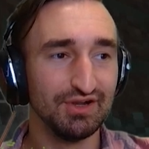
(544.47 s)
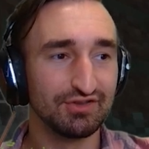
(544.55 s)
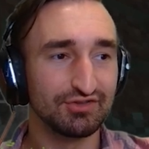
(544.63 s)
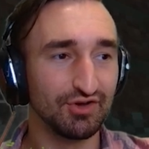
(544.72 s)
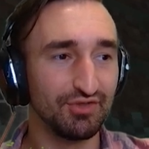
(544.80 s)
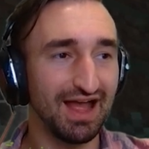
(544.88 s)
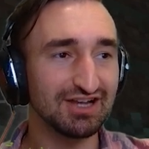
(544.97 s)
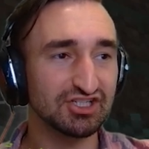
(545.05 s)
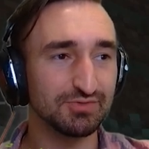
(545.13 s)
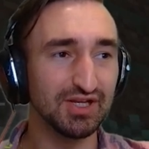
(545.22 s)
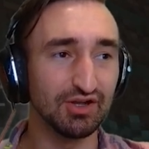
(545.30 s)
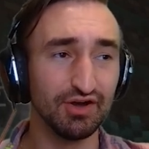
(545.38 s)
So that
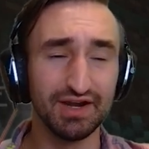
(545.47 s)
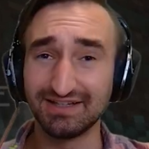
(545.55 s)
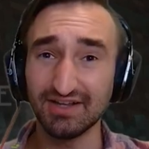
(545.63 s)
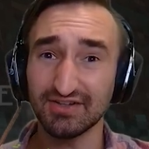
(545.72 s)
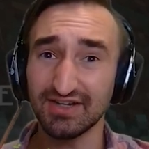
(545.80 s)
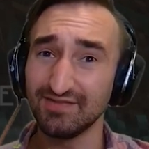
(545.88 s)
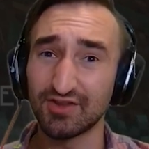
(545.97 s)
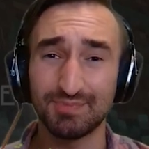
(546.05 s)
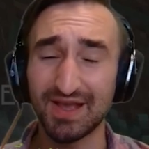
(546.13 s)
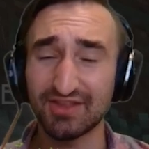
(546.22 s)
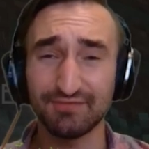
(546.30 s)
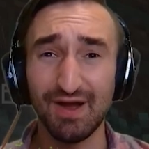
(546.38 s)
should be good. It doesn't even
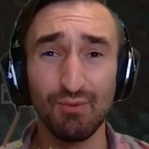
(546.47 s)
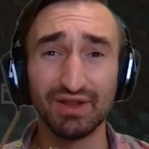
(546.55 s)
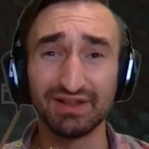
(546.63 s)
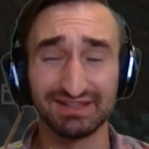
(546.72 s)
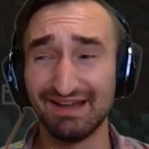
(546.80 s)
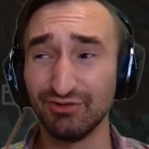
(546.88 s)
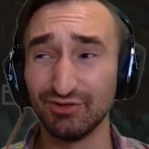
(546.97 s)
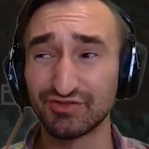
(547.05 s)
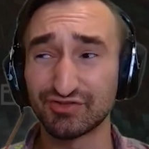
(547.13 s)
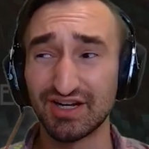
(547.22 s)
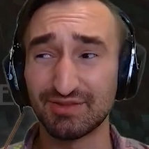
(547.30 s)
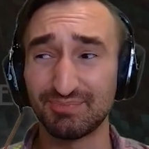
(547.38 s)
specify what level of
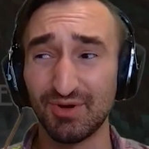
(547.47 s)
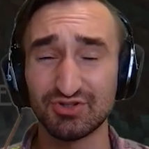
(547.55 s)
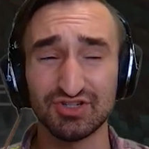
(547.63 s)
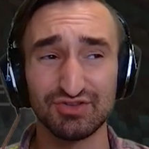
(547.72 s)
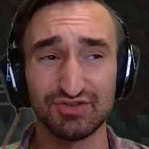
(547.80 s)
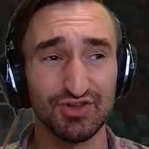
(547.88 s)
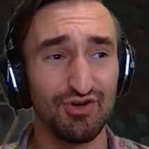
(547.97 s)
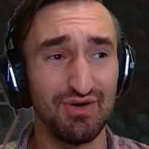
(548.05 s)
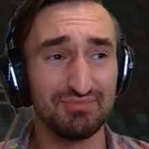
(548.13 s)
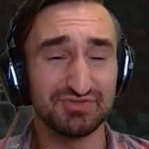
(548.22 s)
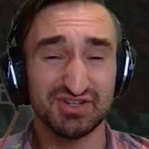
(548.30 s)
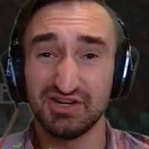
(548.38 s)
strength potion, so
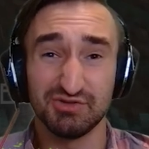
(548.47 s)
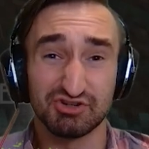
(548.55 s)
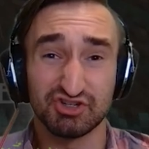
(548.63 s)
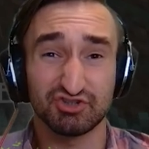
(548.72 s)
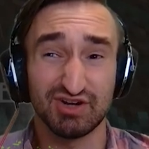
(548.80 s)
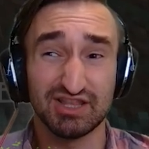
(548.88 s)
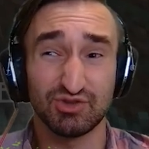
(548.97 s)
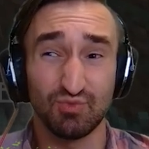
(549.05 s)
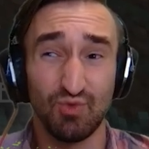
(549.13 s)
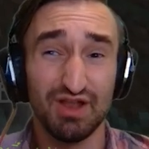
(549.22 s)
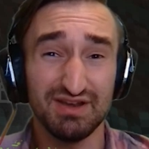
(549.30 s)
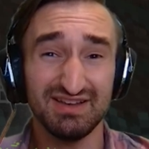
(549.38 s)
I'm just going to do a strength
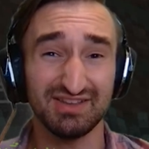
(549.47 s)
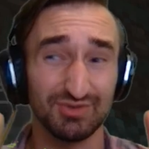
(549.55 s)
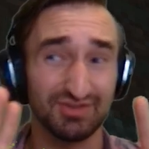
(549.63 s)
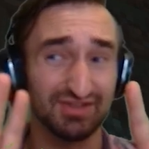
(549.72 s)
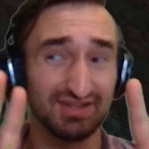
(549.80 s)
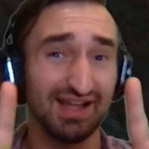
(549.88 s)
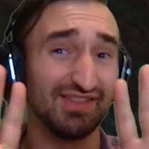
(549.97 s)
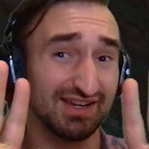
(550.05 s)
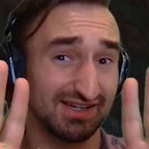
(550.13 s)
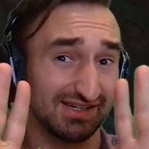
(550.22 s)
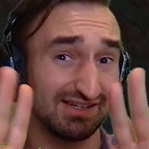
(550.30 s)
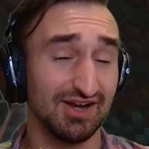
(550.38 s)
one so as to not,
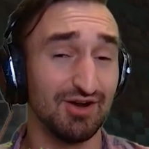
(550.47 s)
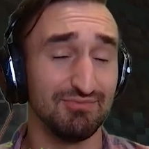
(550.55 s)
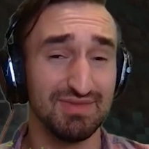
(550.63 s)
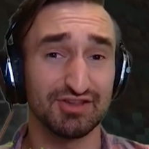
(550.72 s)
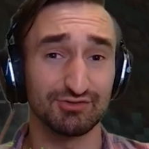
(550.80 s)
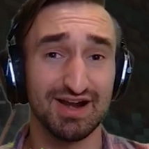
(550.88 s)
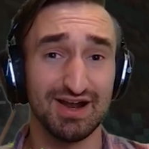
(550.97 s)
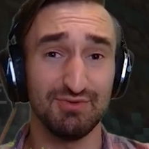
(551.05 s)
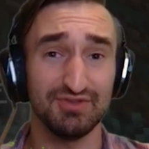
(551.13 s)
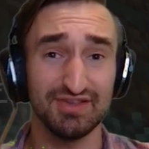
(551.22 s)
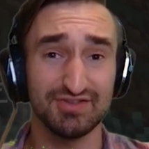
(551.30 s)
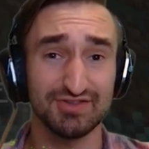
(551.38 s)
like, you know, mess around
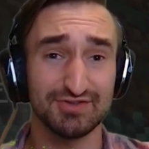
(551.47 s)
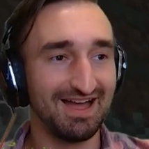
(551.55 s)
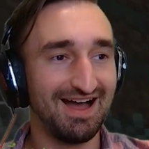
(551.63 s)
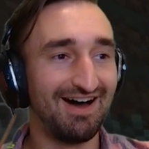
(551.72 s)
with this.